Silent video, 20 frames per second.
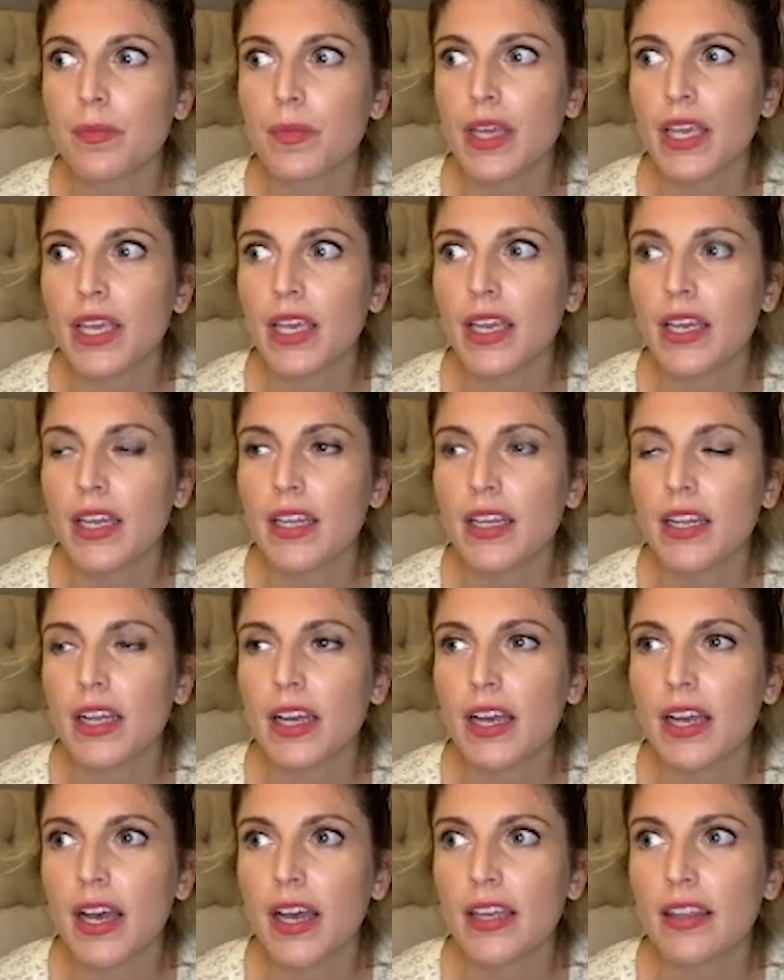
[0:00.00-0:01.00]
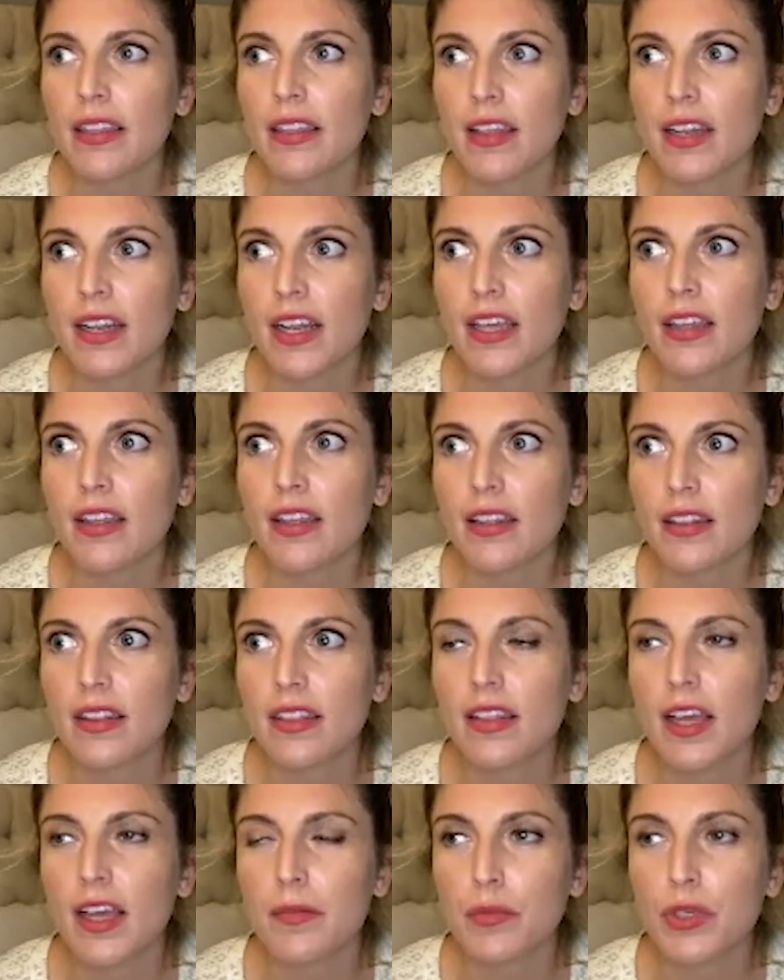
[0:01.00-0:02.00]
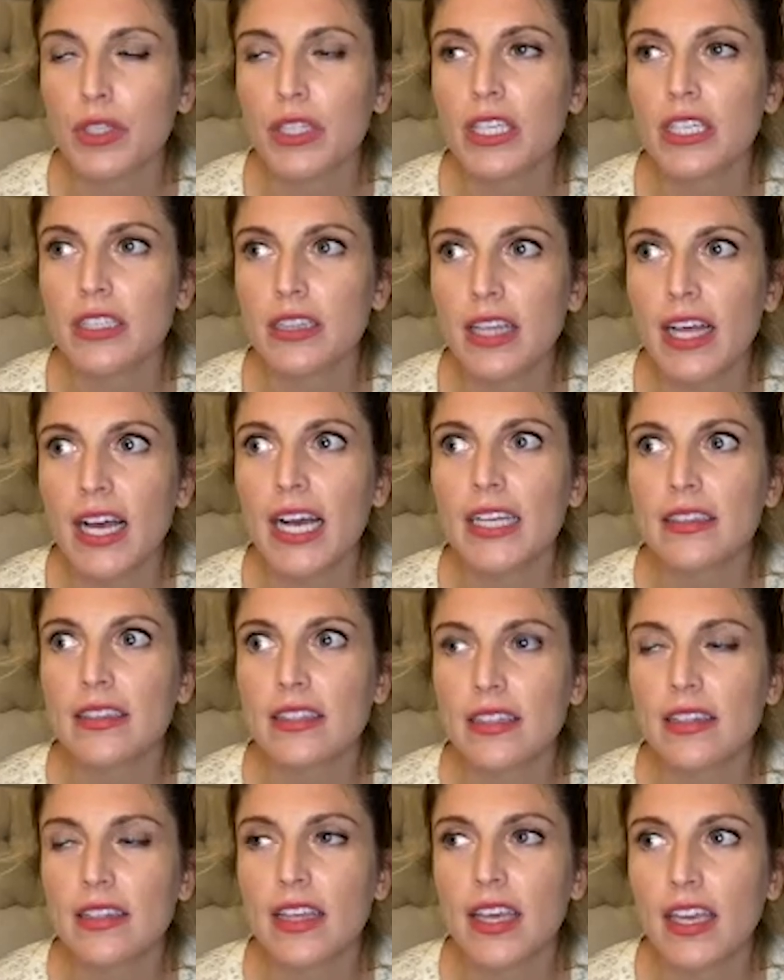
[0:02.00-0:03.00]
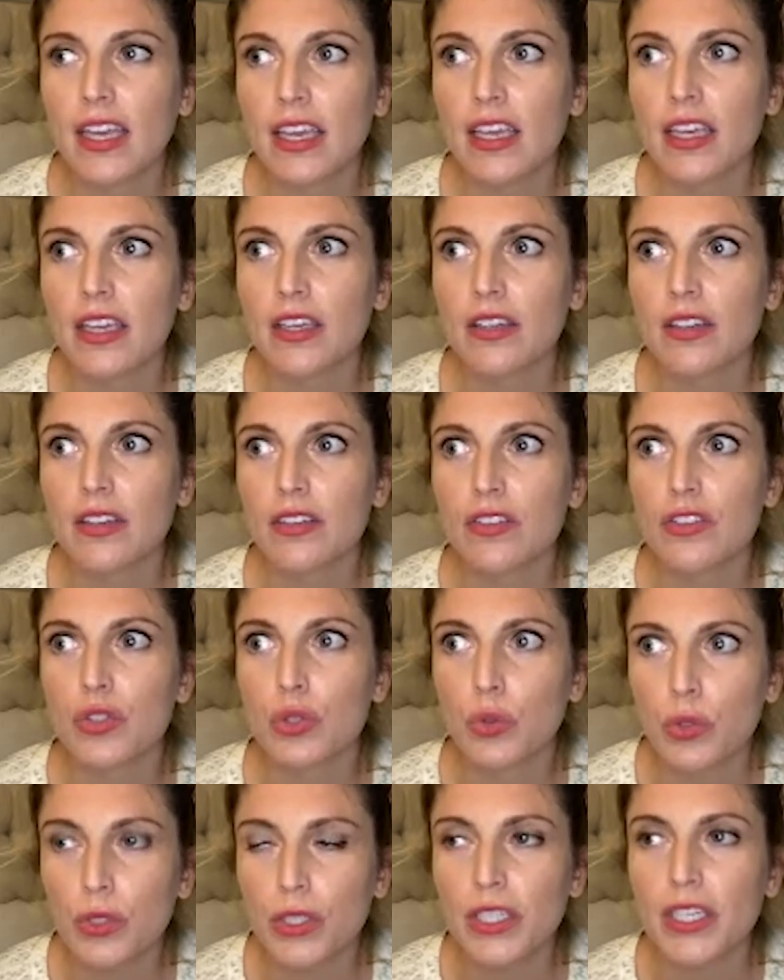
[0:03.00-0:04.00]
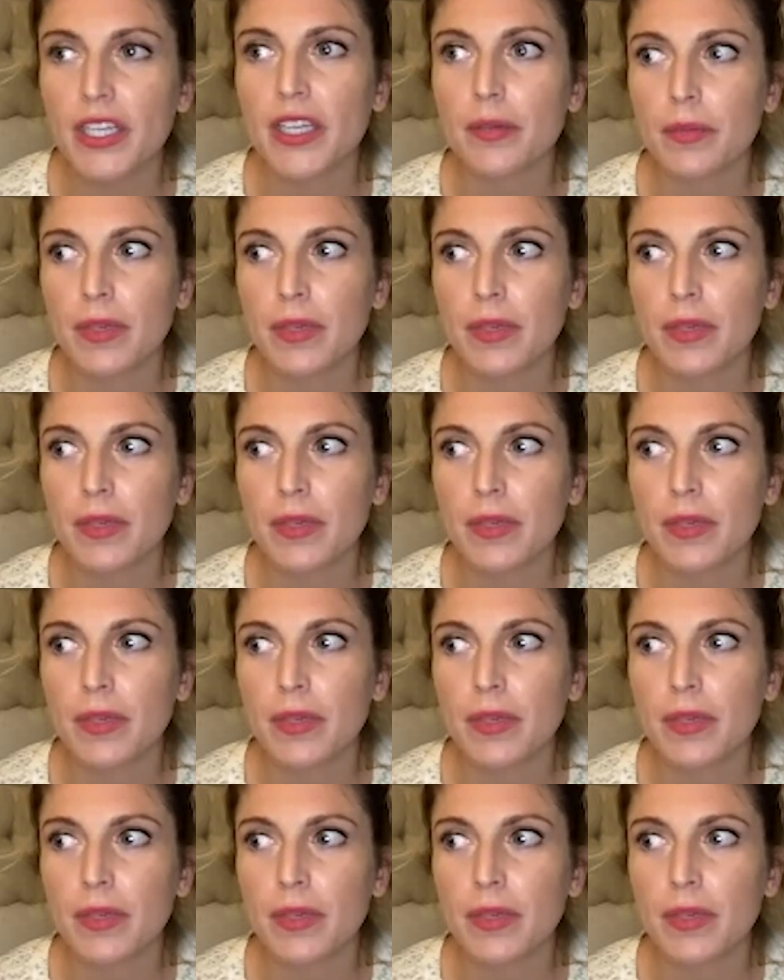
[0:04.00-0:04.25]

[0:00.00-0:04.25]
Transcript: and uh, I, and I, I'm really glad that they toured it,